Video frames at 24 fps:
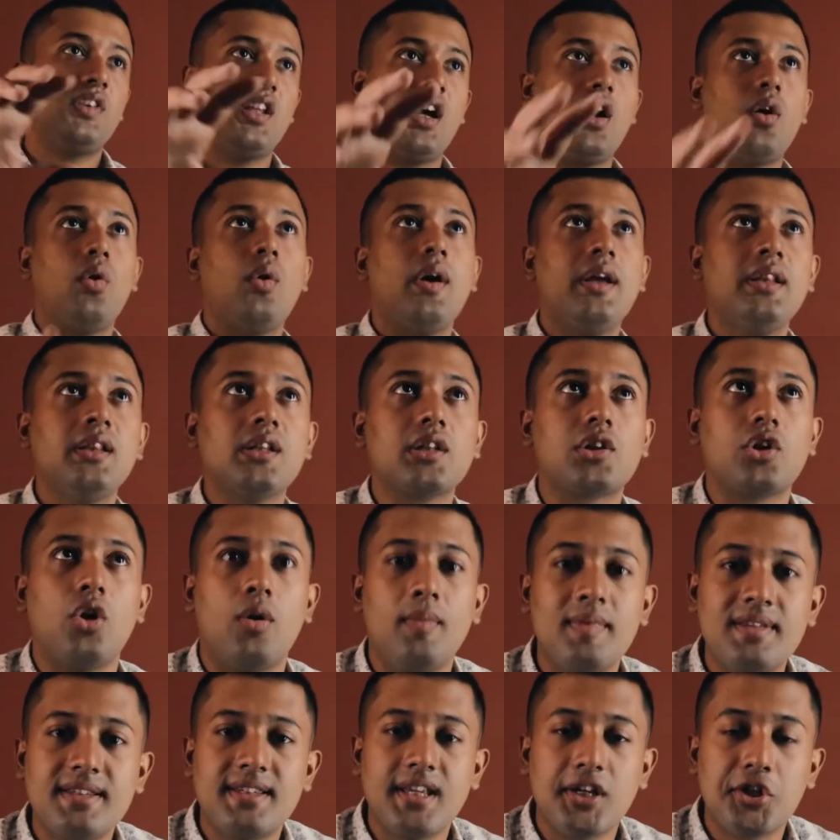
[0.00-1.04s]
Now, in the
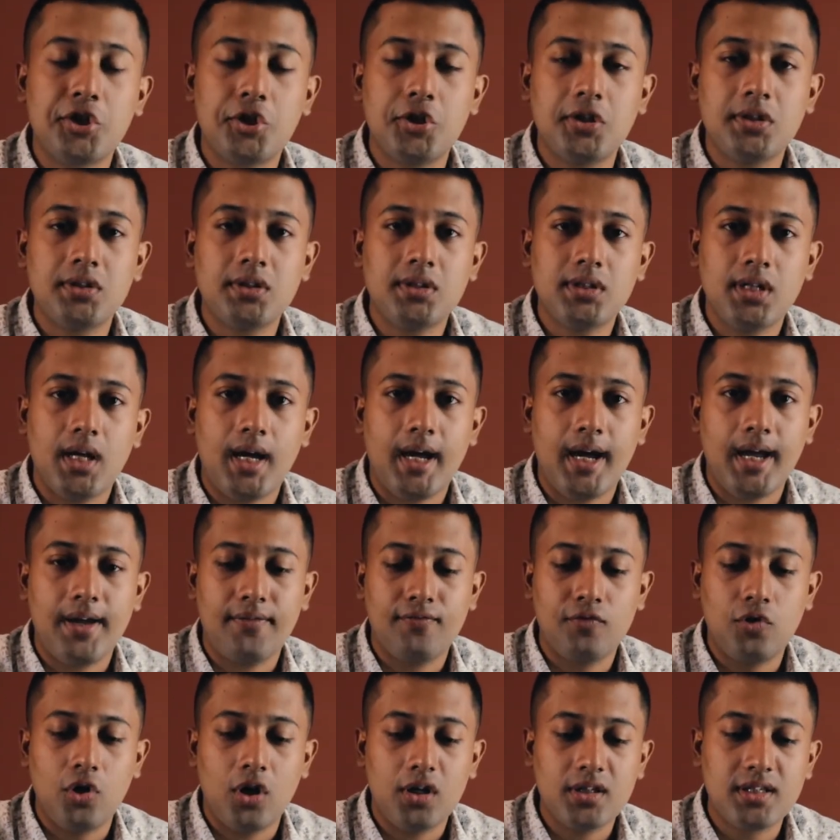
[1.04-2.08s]
comment section, I
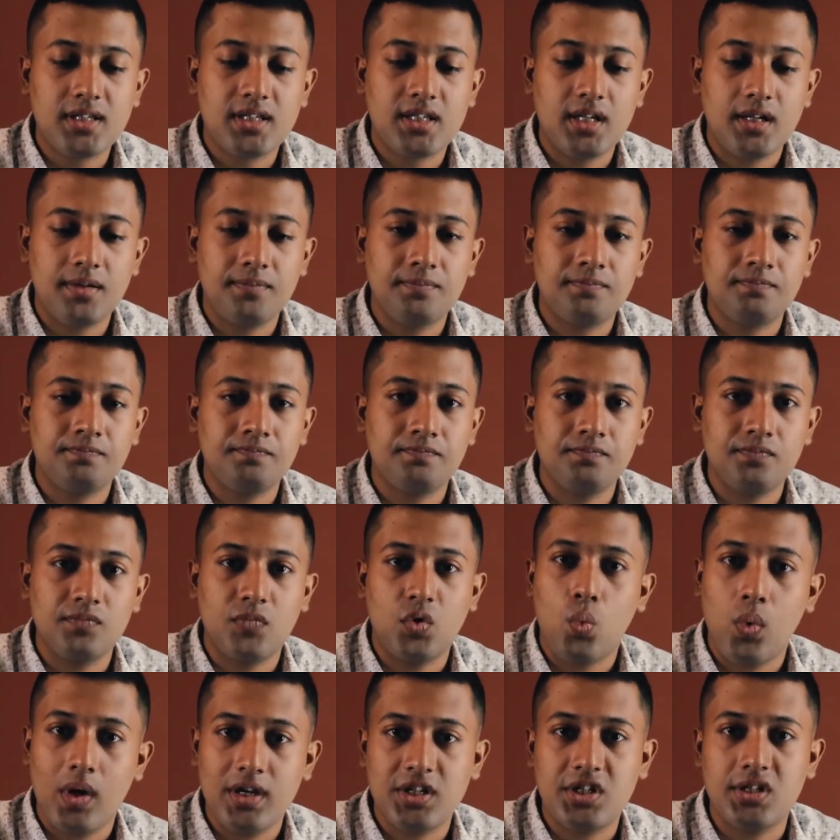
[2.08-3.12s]
have got some
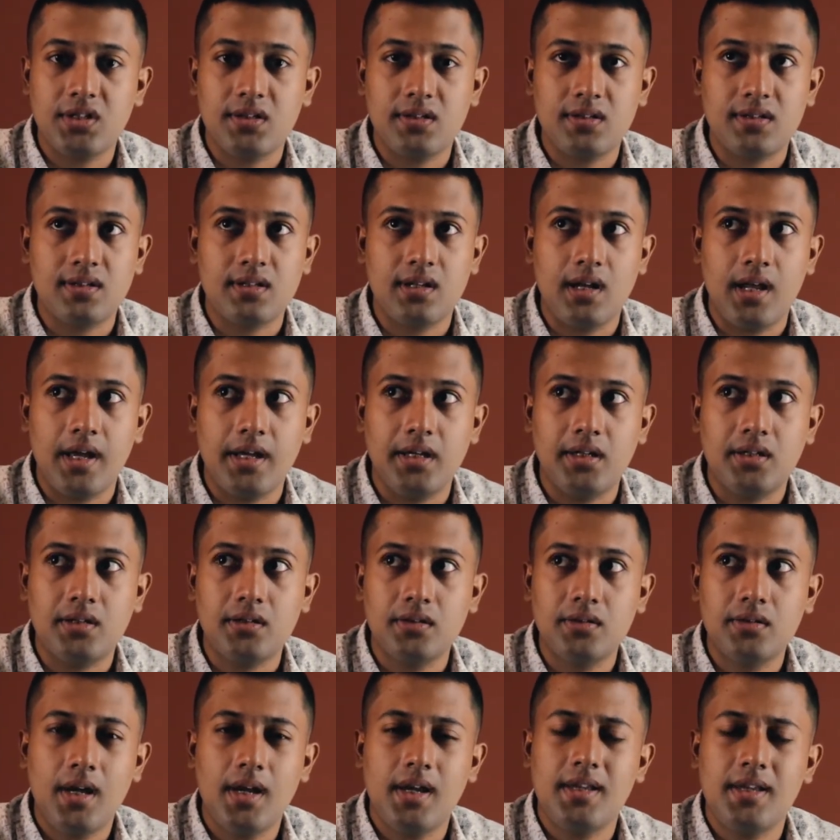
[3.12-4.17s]
questions like,
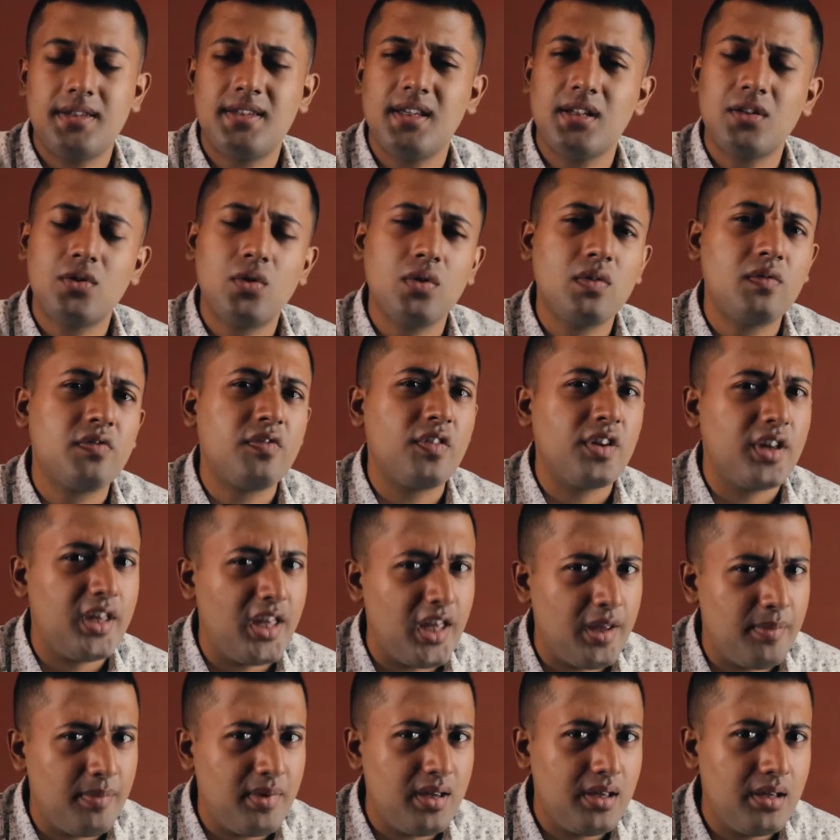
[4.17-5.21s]
is it good for
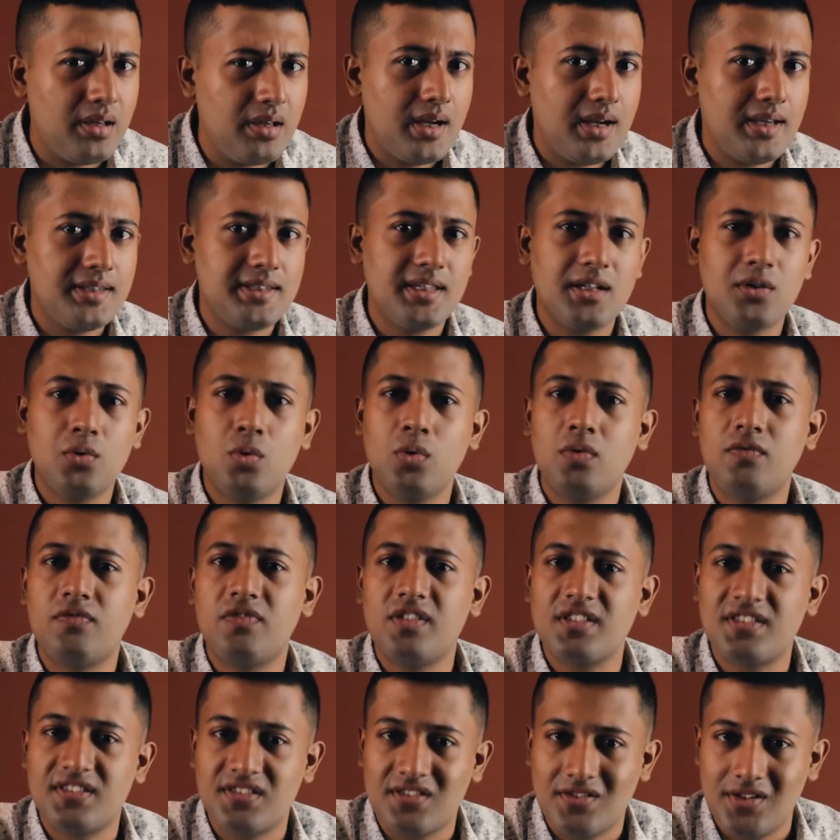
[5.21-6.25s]
gaming? Is it good for
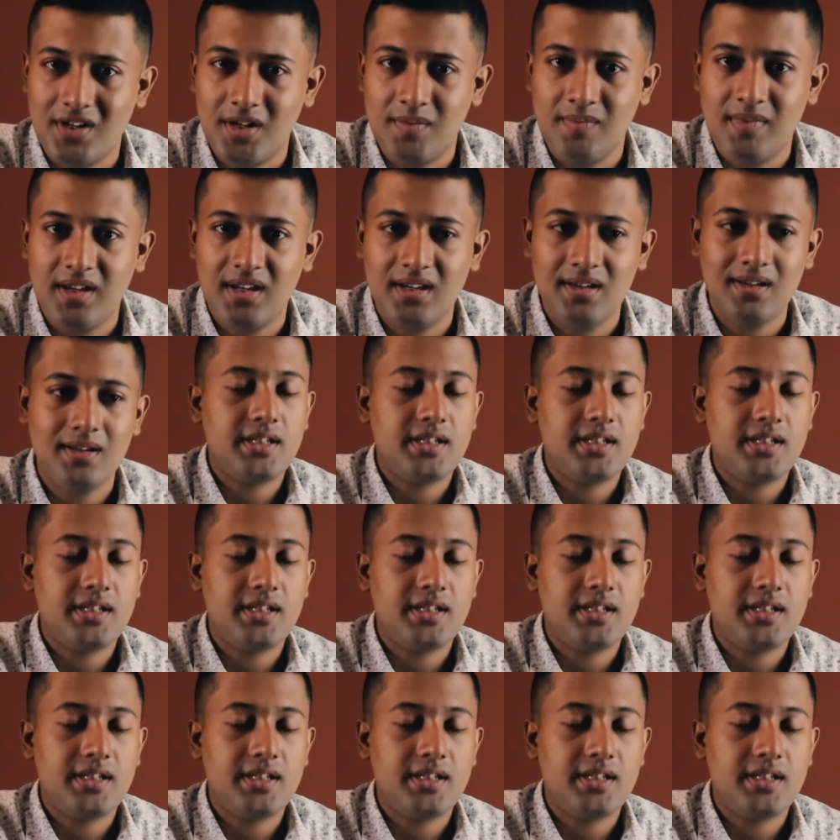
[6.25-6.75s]
streaming?